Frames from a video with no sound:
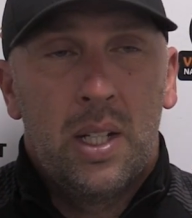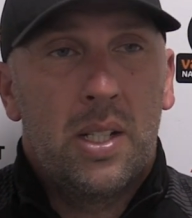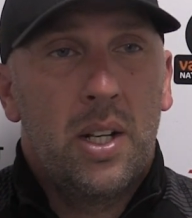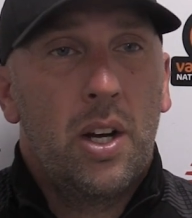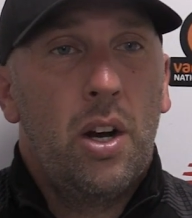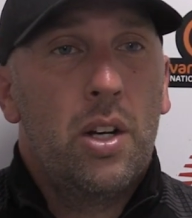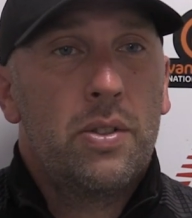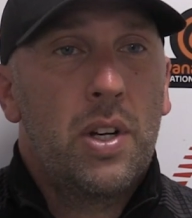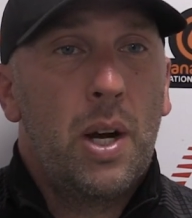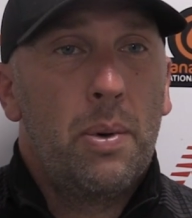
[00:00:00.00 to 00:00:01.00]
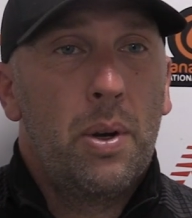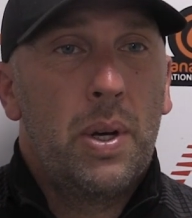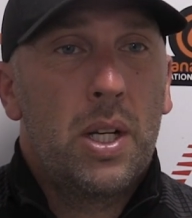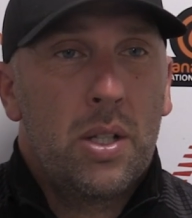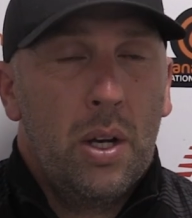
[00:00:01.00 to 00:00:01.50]
He's in a cast for a couple of
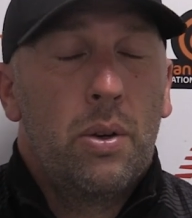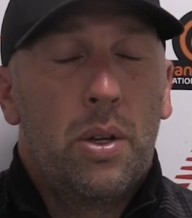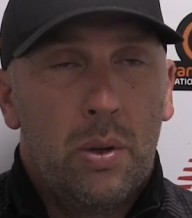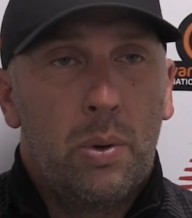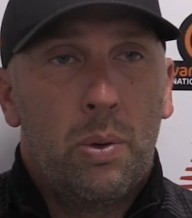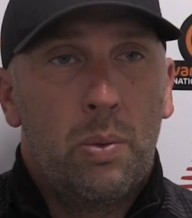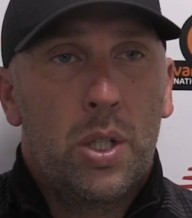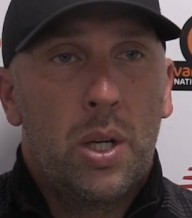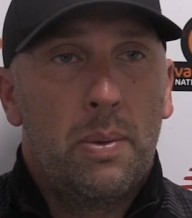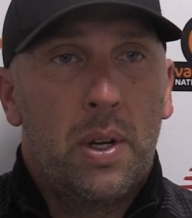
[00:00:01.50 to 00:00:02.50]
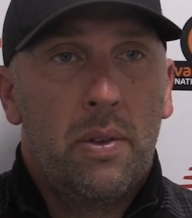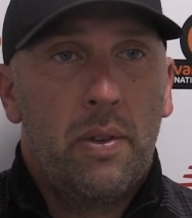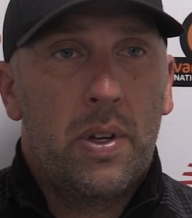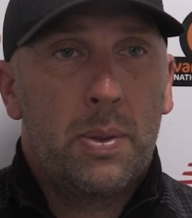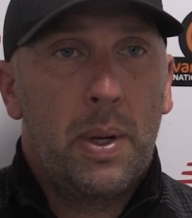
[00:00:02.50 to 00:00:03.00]
weeks, so we wish him a
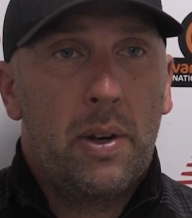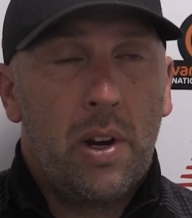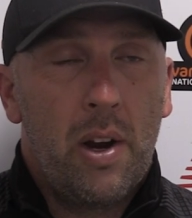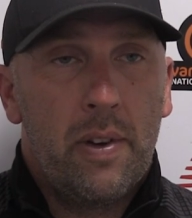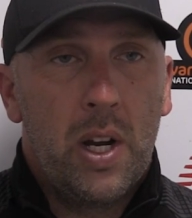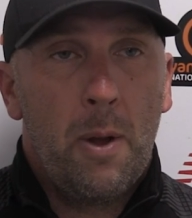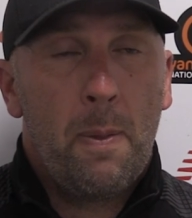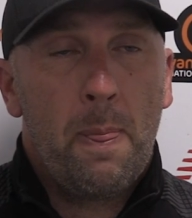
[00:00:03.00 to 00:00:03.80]
very speedy recovery.